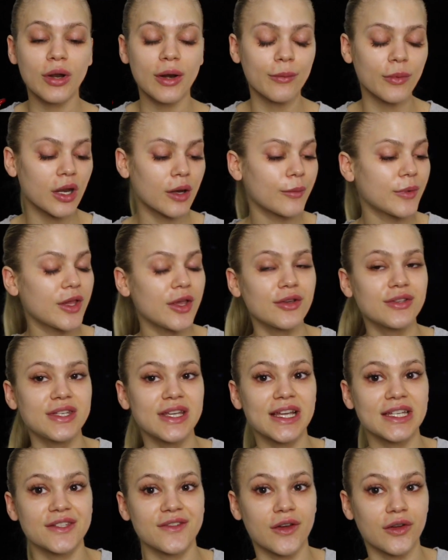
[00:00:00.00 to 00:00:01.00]
what I'm going to be
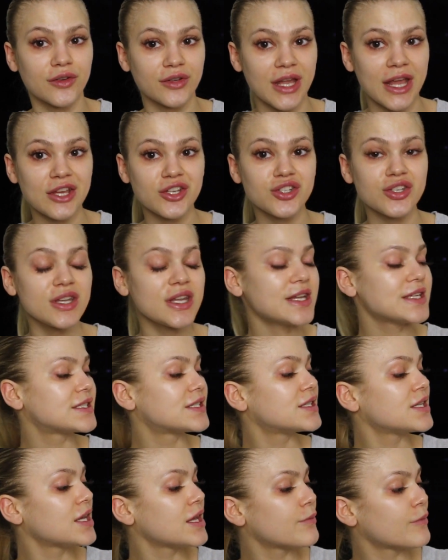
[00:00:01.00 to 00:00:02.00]
using as foundation
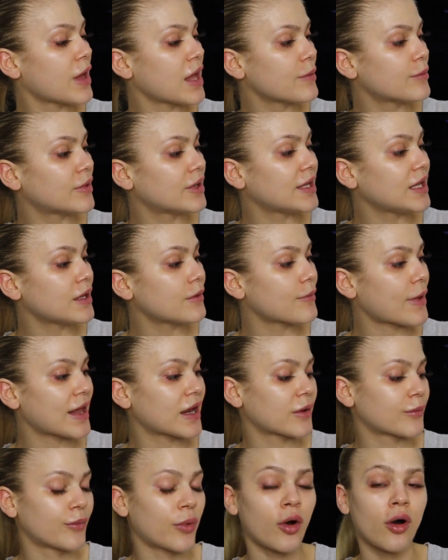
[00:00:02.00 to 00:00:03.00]
is the Maybelline
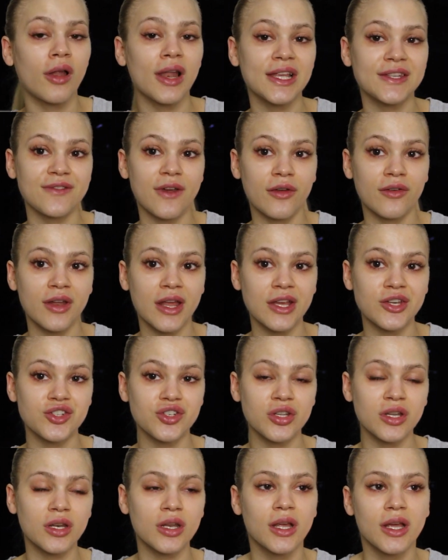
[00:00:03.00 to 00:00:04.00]
Matte Polish
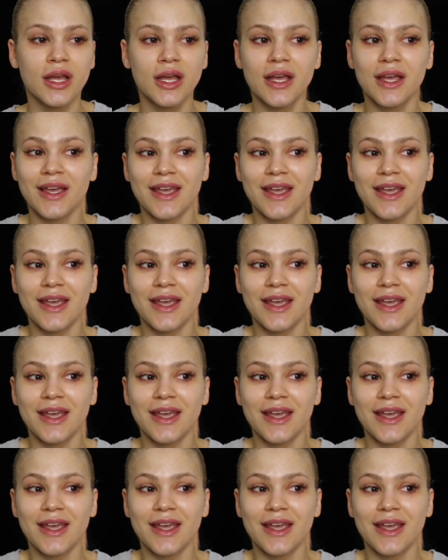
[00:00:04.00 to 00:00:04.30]
Foundation.